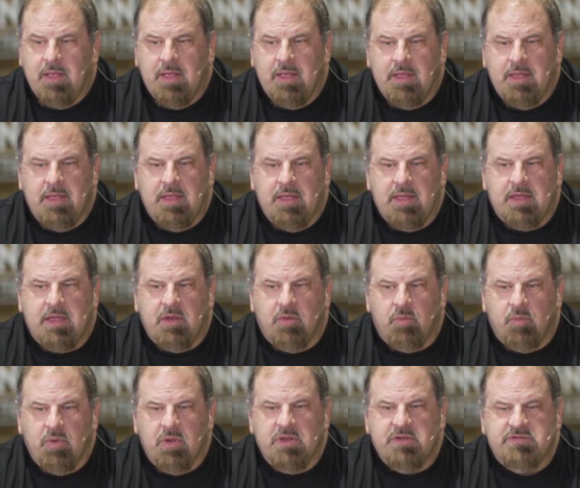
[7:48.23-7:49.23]
it
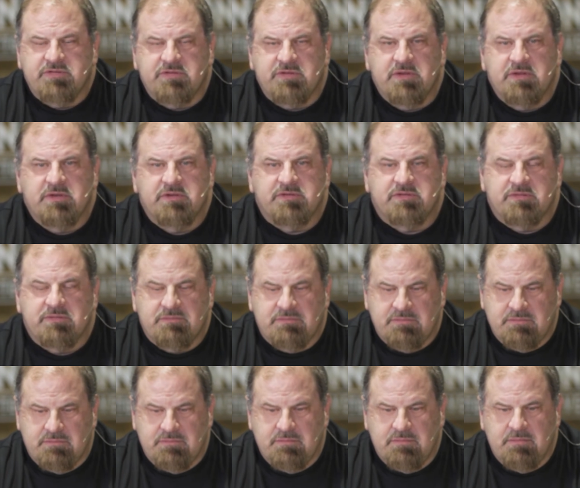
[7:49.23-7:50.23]
can really send us
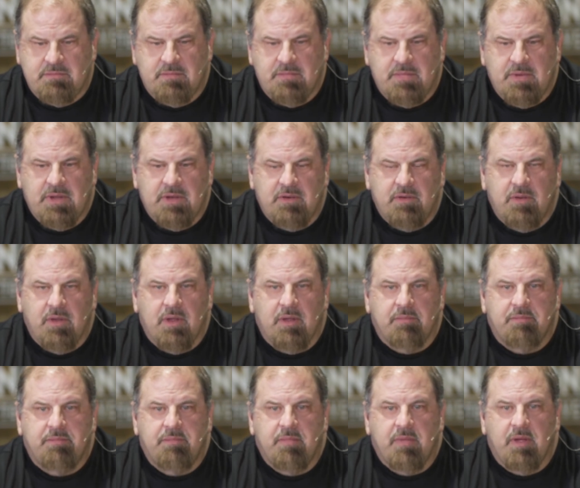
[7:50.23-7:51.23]

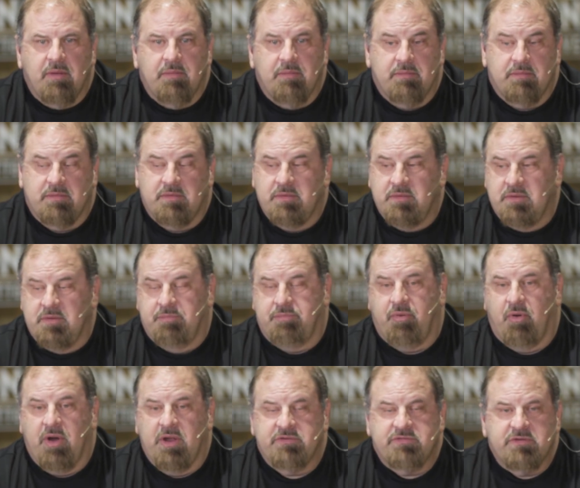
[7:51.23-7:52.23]
into a
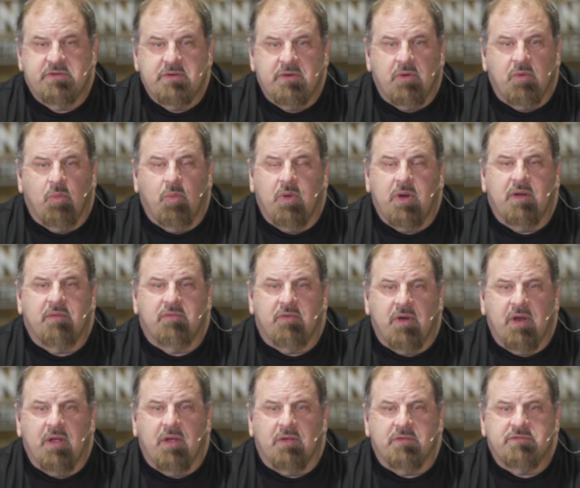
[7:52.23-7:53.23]
depression or
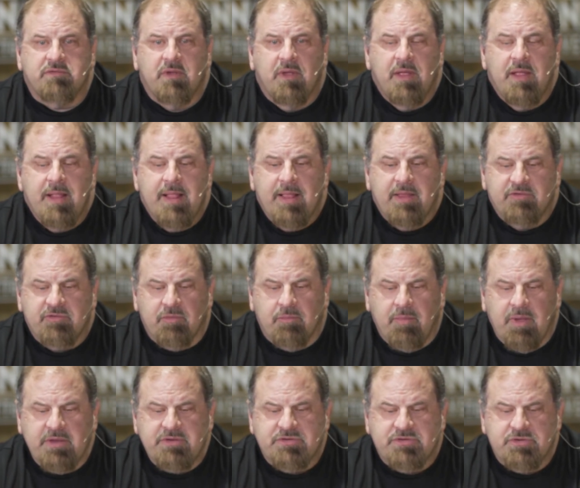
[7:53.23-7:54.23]
whatever else. So
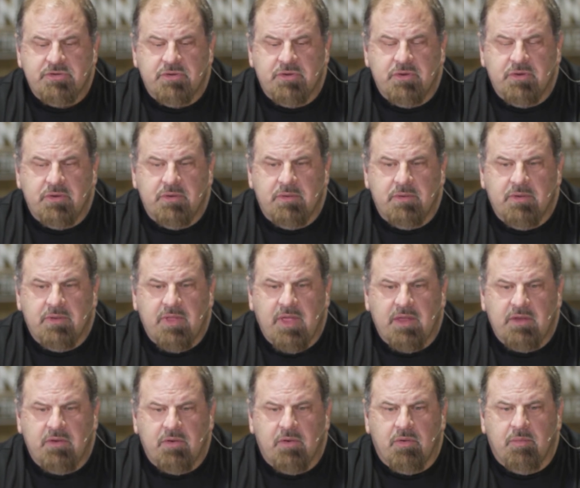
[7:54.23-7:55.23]
make sure
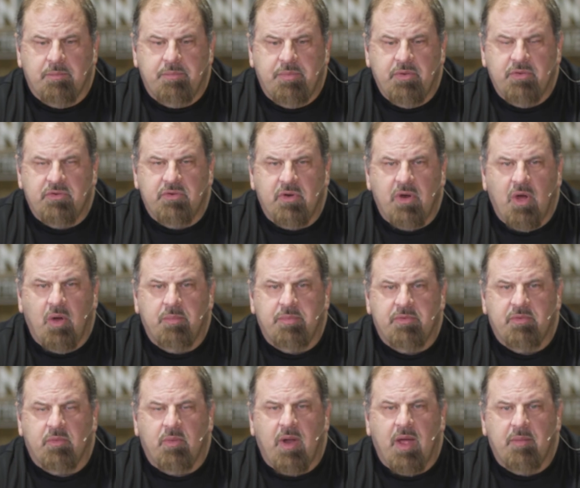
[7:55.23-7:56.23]
that you're putting your hope
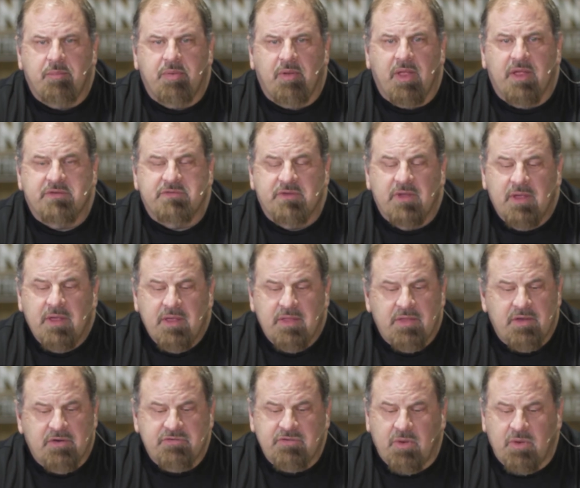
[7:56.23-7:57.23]
in the right place.
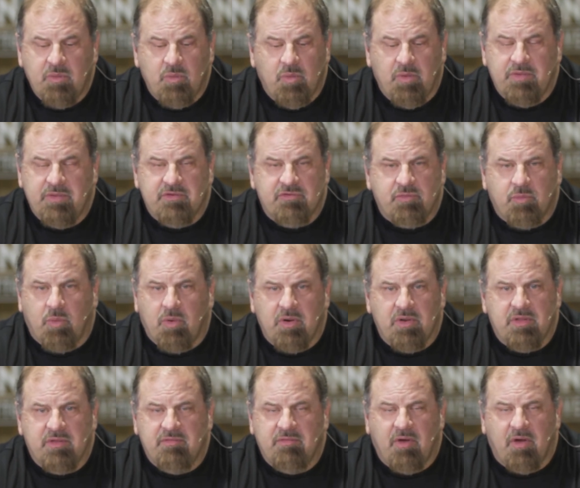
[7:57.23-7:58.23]
There's only one that's
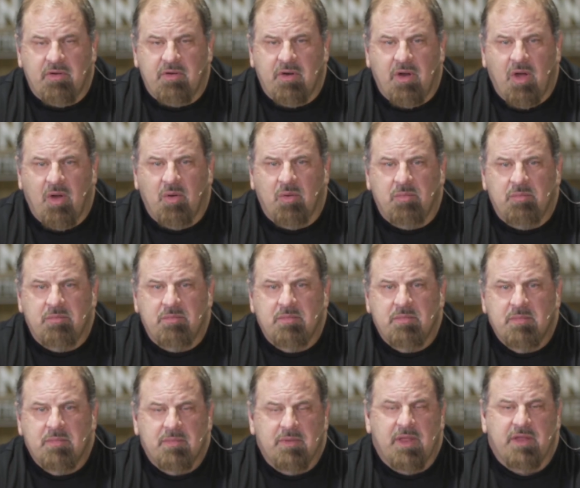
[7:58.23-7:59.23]
worthy of all your hope,
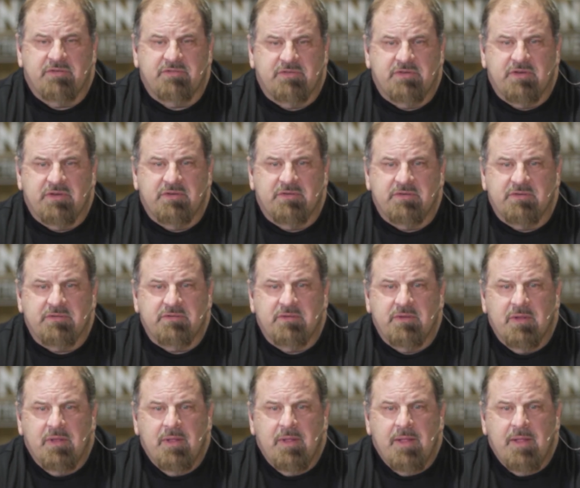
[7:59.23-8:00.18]
and that's Jesus.